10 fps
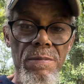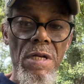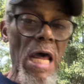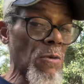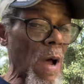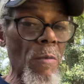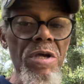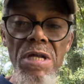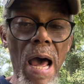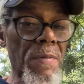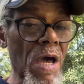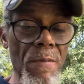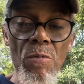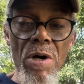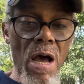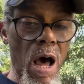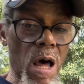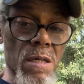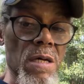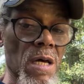That's why we stopped helping with
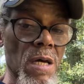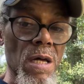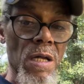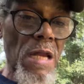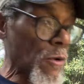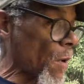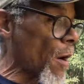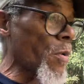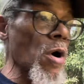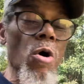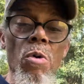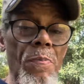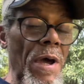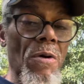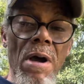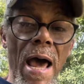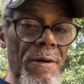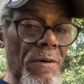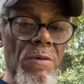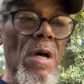cars. That's why we don't want to pay no car
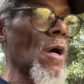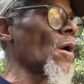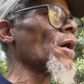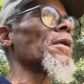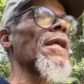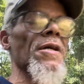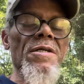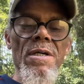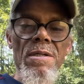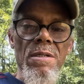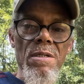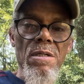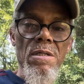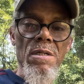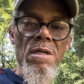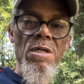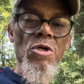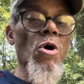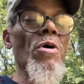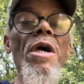no. Listen,
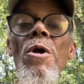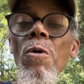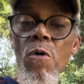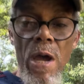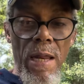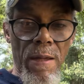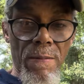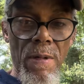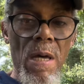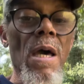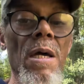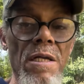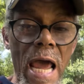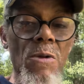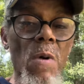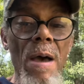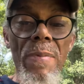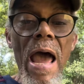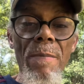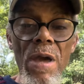you don't get no credit. That's why
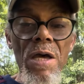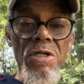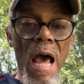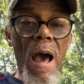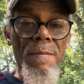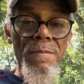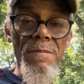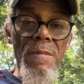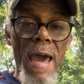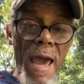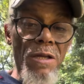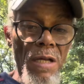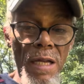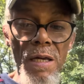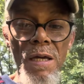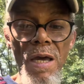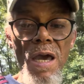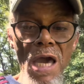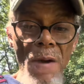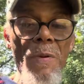black men stopped actually
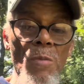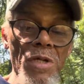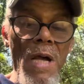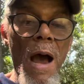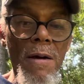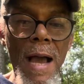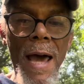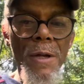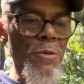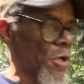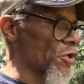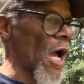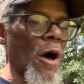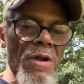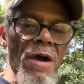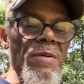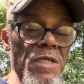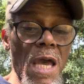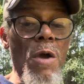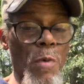helping with y'all condos because y'all never
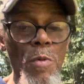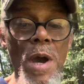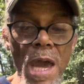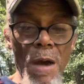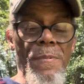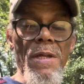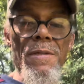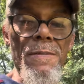said we were helping.